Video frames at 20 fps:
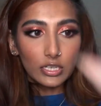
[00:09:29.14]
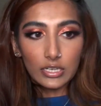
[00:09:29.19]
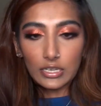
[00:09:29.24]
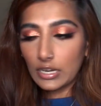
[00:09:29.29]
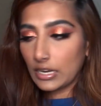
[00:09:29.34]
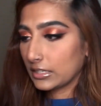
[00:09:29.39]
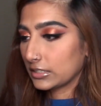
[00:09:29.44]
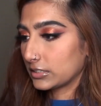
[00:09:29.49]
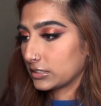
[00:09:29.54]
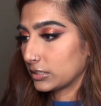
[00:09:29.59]

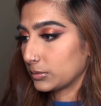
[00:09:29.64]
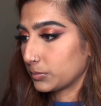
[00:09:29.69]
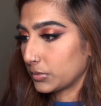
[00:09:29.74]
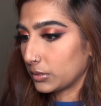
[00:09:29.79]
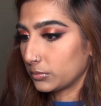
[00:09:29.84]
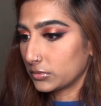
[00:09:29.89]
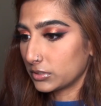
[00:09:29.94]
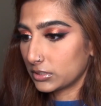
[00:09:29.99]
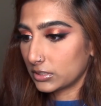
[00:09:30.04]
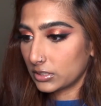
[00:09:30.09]
Next up,
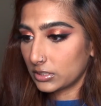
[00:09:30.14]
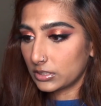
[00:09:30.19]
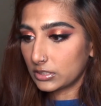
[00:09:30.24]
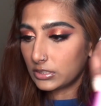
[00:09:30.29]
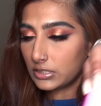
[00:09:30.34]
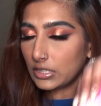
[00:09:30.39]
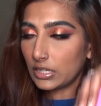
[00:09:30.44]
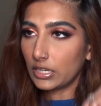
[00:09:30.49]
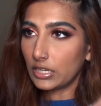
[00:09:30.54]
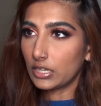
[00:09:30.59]
I'm just going to
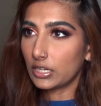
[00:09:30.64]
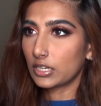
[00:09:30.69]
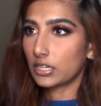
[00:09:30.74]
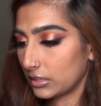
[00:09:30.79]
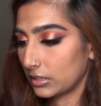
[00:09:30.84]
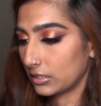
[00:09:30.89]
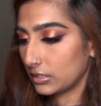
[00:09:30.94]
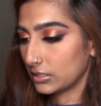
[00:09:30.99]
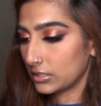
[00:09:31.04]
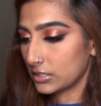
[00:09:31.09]
take
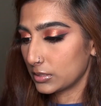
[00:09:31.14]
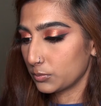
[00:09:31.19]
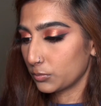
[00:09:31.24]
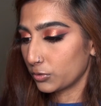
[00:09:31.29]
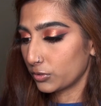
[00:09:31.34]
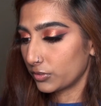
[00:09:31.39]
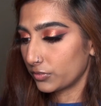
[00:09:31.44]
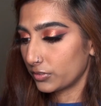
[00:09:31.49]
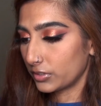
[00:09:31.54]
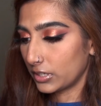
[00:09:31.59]
this
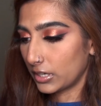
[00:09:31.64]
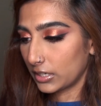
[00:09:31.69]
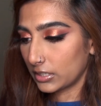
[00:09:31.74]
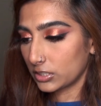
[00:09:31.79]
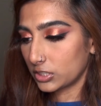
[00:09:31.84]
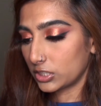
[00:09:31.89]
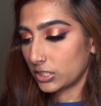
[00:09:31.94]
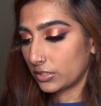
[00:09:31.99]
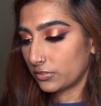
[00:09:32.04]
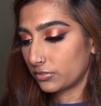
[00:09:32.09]
Morphe
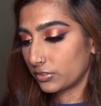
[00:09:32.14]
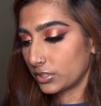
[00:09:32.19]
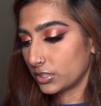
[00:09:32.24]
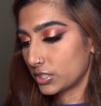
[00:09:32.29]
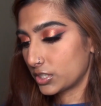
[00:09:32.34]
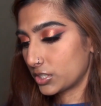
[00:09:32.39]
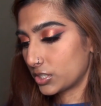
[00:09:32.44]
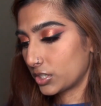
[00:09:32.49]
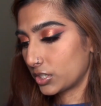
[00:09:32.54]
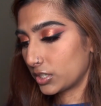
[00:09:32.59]
X Jeffree
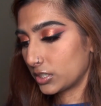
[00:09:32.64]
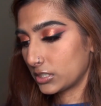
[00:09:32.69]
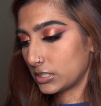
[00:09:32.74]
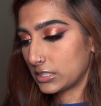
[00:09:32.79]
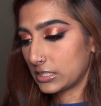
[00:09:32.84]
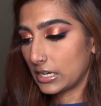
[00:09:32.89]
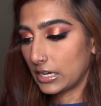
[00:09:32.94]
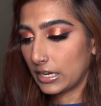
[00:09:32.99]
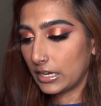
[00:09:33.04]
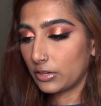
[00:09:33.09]
Star
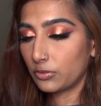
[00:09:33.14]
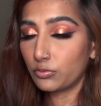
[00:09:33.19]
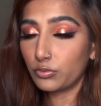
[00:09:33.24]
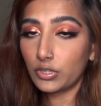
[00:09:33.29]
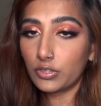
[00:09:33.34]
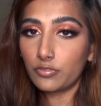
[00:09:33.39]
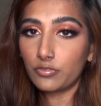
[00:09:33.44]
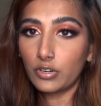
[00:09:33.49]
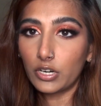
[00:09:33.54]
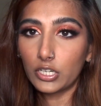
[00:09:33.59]
Set and
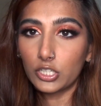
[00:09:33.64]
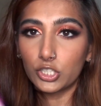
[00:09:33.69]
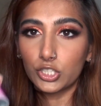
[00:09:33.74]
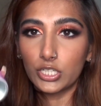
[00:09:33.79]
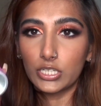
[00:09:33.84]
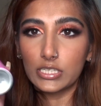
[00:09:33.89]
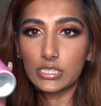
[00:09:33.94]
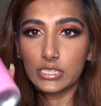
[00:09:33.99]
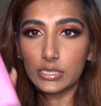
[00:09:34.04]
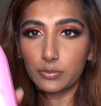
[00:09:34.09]
Refresh
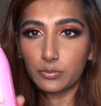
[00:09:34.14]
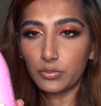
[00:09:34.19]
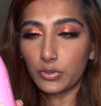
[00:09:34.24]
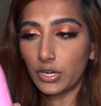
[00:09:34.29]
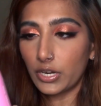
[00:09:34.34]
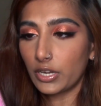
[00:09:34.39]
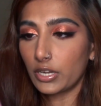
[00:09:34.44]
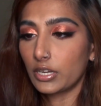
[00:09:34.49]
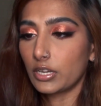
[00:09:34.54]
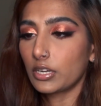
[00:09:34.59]

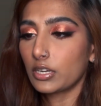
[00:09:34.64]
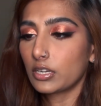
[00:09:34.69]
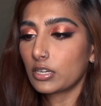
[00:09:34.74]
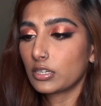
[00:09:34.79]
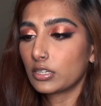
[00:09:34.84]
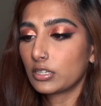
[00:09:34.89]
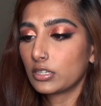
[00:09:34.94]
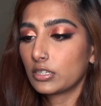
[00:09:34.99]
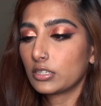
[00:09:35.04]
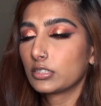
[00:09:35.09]
Spray.
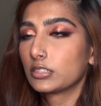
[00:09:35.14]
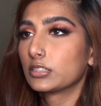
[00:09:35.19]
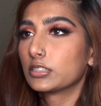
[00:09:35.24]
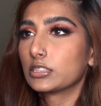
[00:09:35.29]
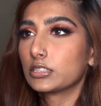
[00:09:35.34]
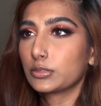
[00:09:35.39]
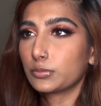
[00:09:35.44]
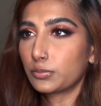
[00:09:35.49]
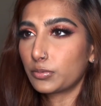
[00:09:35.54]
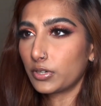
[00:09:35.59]

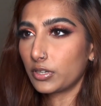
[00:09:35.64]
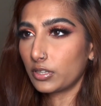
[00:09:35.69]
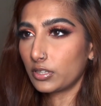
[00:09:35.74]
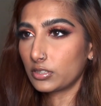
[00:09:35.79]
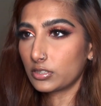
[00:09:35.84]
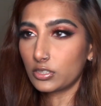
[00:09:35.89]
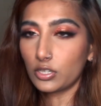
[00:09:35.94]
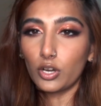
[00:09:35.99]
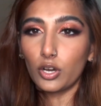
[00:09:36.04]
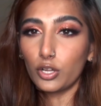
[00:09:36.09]
Spray
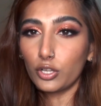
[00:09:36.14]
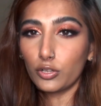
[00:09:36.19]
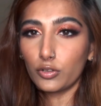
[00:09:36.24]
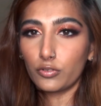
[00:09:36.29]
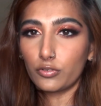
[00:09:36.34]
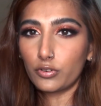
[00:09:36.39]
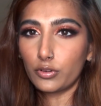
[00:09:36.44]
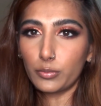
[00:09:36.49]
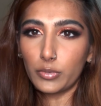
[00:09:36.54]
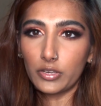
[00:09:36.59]
this all
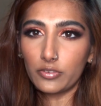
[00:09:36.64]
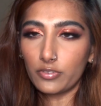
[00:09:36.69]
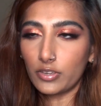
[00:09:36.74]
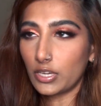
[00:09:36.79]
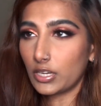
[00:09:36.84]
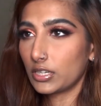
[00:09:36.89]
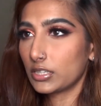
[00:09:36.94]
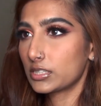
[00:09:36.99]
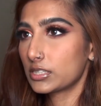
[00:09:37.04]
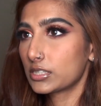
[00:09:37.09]
over my
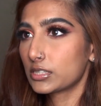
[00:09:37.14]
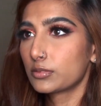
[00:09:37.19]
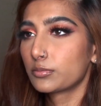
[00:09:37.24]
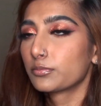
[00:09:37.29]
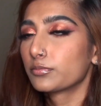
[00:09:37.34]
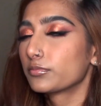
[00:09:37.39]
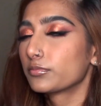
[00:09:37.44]
face.